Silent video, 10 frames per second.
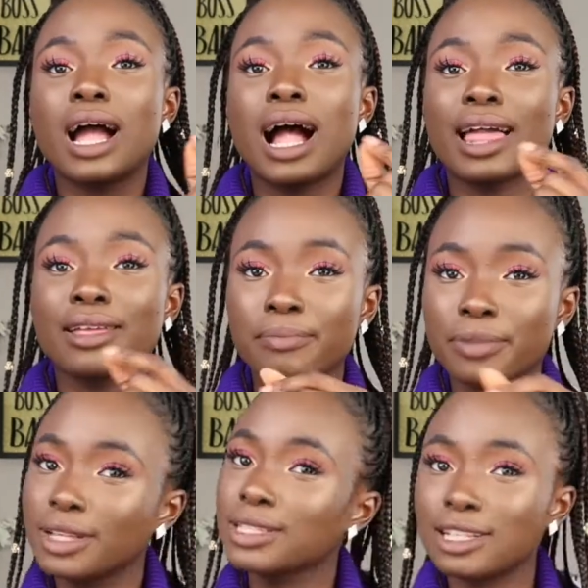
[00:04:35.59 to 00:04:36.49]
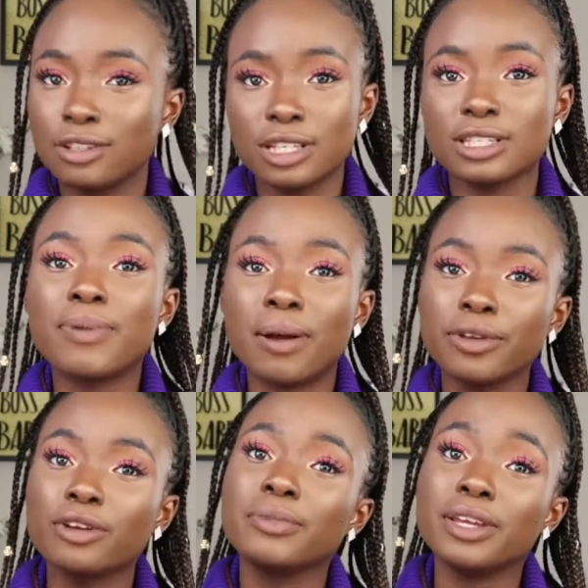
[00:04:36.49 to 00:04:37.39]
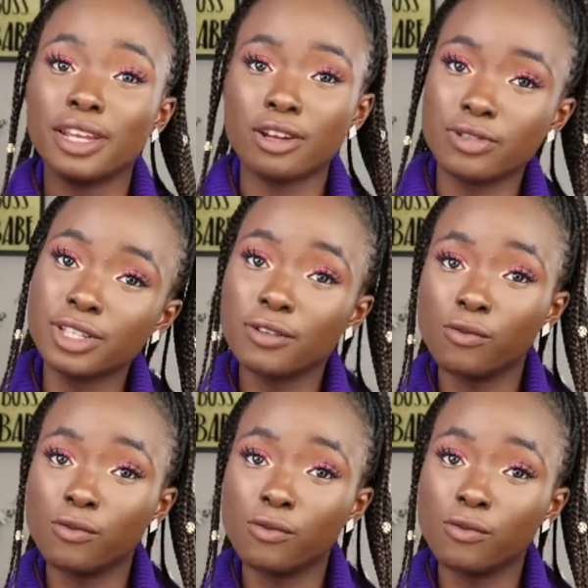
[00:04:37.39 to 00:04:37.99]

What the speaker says: it's probably going to be an increase of